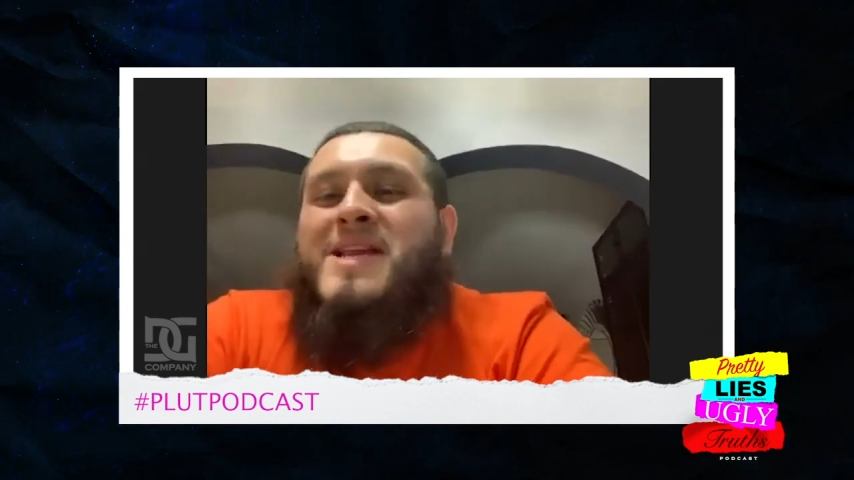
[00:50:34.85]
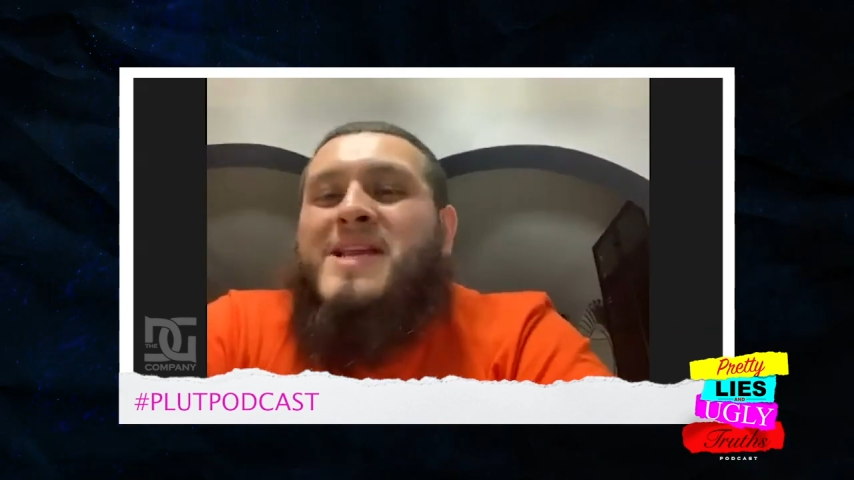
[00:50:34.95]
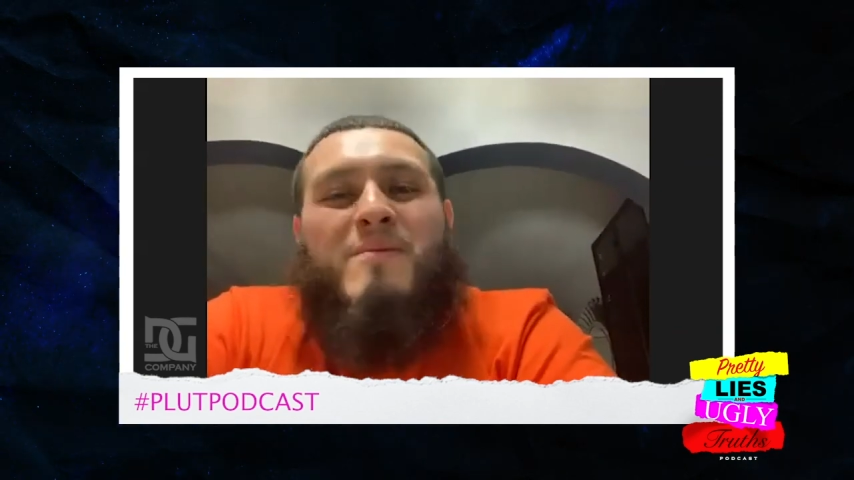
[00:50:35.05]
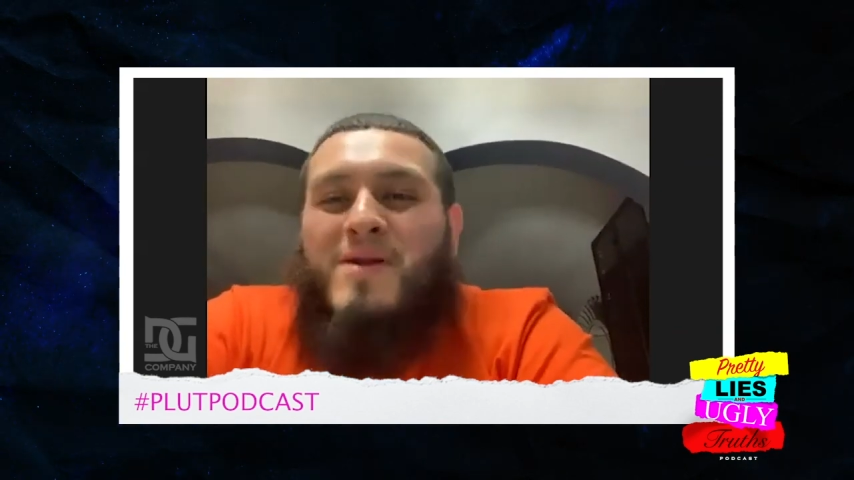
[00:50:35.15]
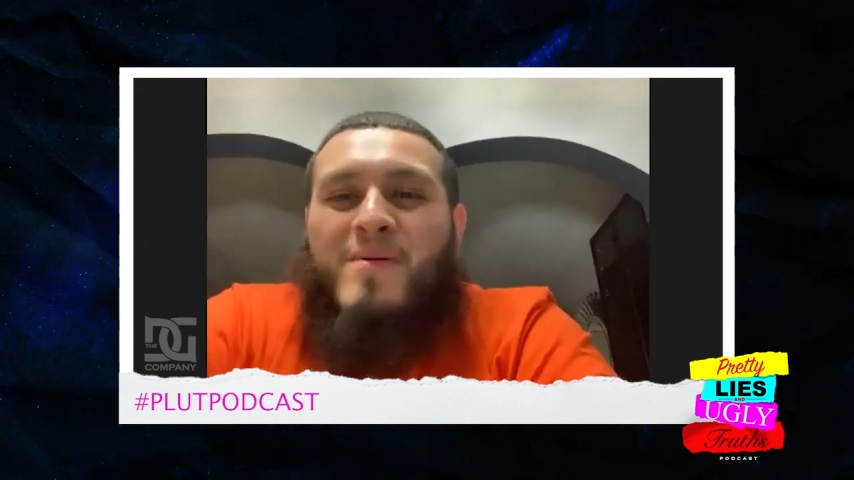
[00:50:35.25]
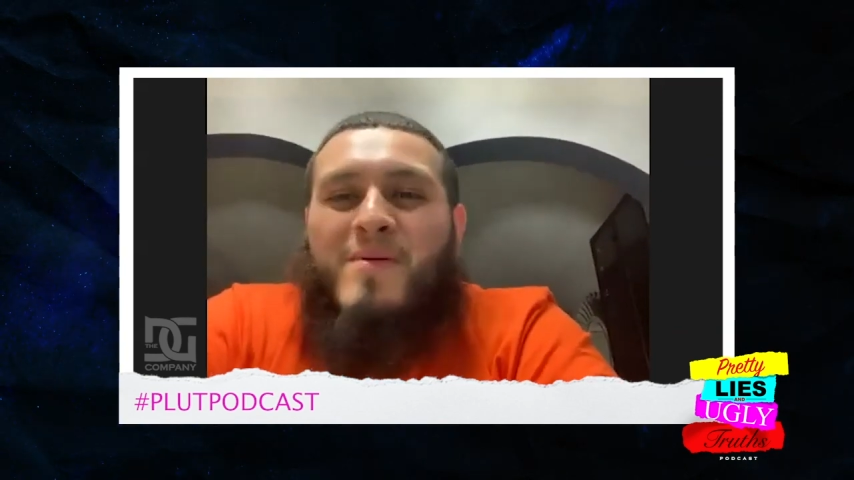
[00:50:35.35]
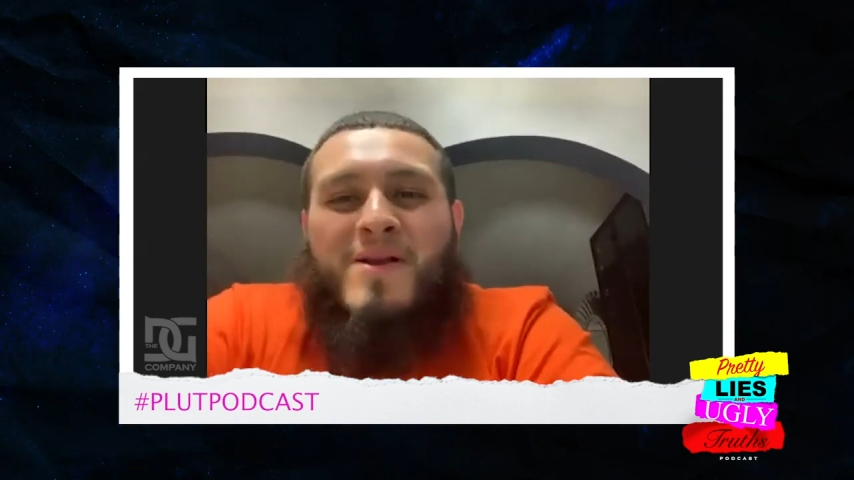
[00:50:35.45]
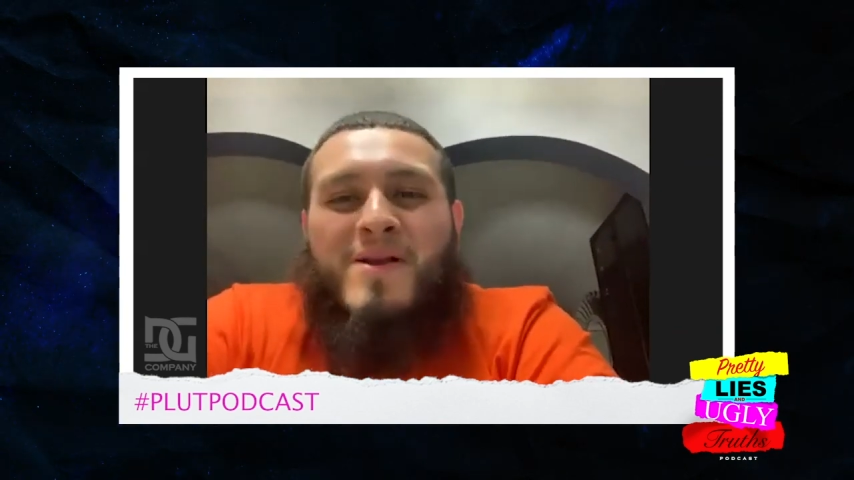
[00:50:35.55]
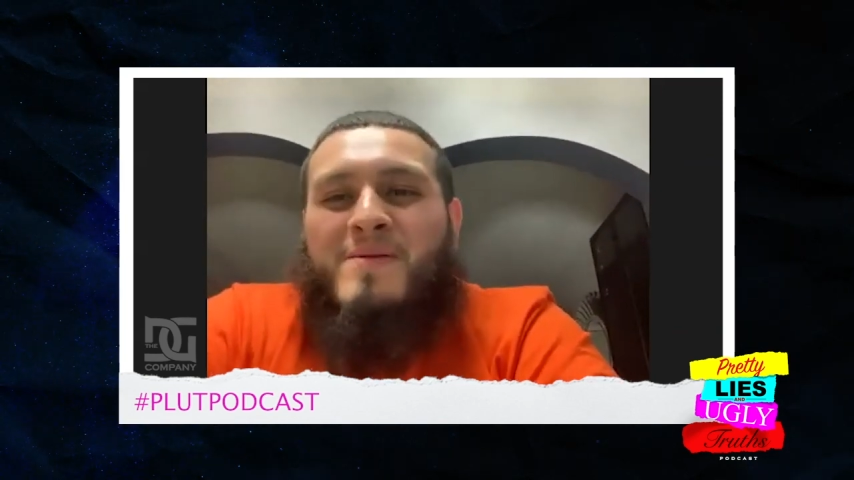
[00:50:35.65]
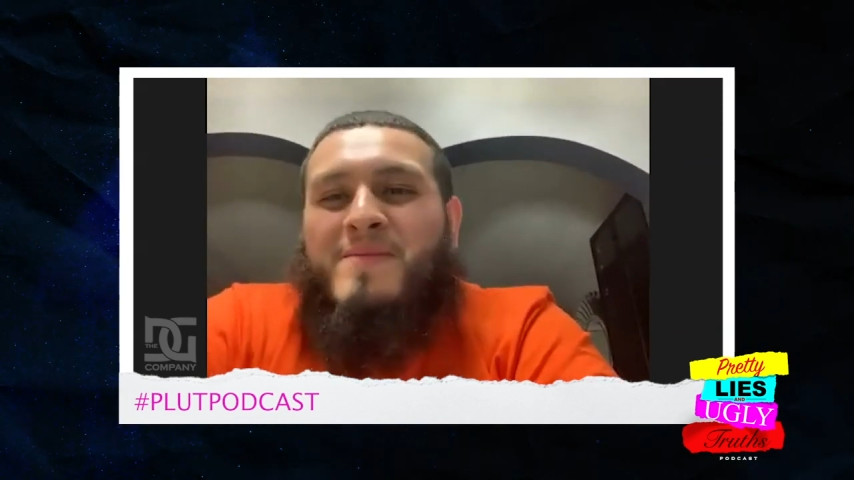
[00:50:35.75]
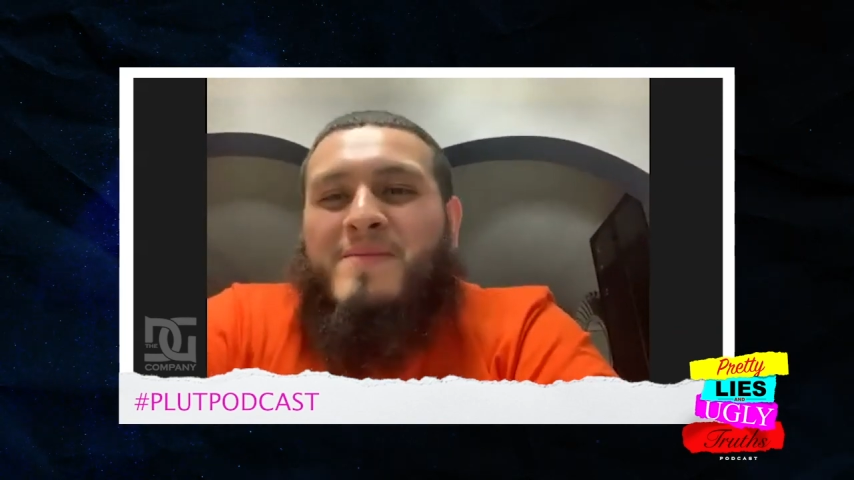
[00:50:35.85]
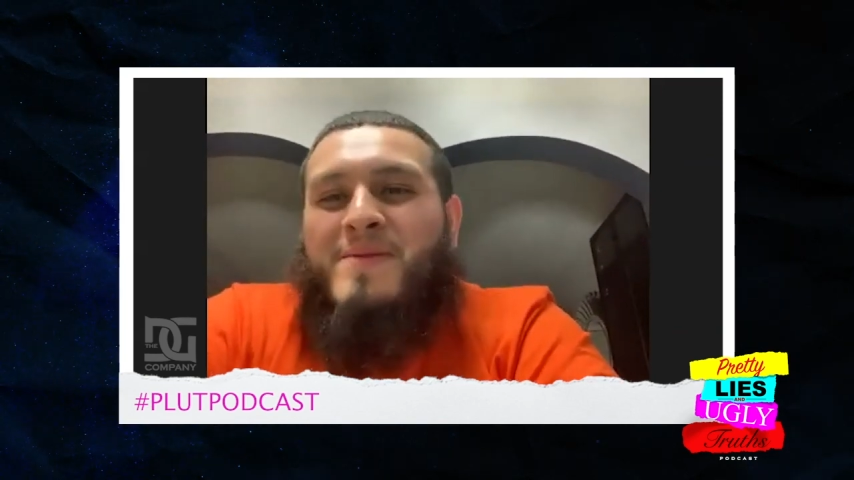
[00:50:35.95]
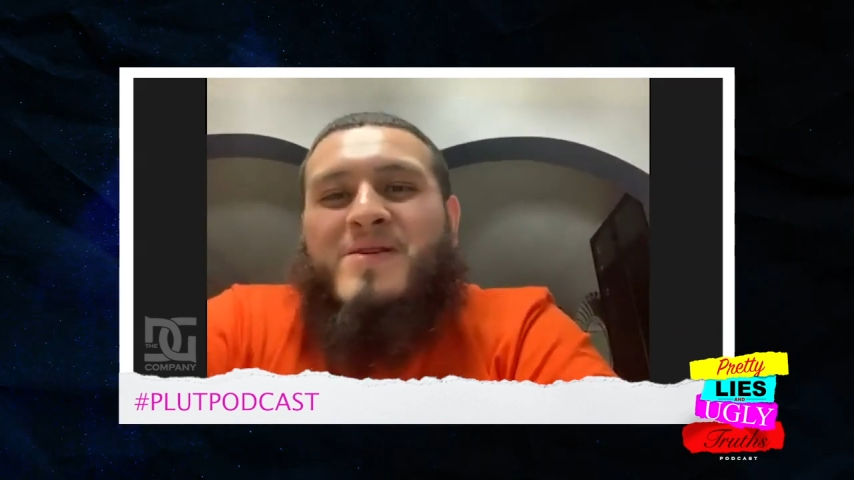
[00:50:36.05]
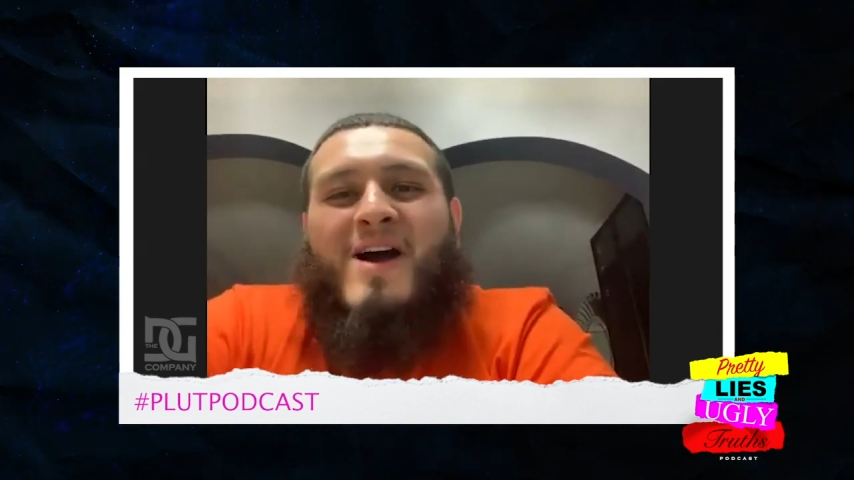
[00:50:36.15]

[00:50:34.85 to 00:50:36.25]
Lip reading: and you know, I'll take my family